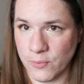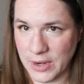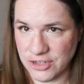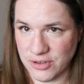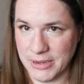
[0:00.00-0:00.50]

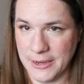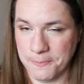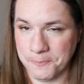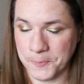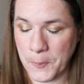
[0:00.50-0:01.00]

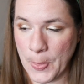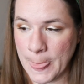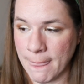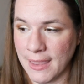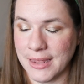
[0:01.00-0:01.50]
Regimen
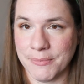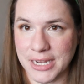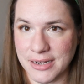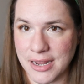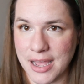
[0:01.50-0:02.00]
that I'm
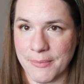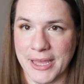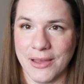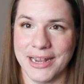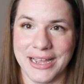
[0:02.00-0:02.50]
gonna talk
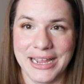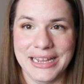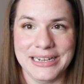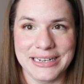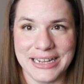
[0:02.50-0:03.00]
about. And I
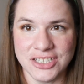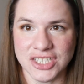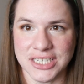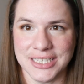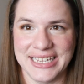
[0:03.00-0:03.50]

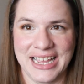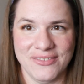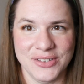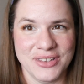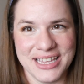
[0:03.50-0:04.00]
intentionally have
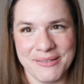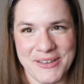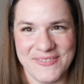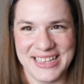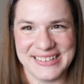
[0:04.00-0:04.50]
you looking at
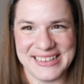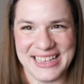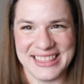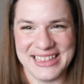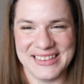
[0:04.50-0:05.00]
my face
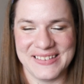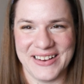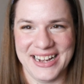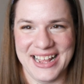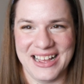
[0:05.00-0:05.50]
like this
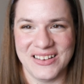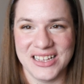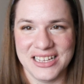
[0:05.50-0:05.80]
right now.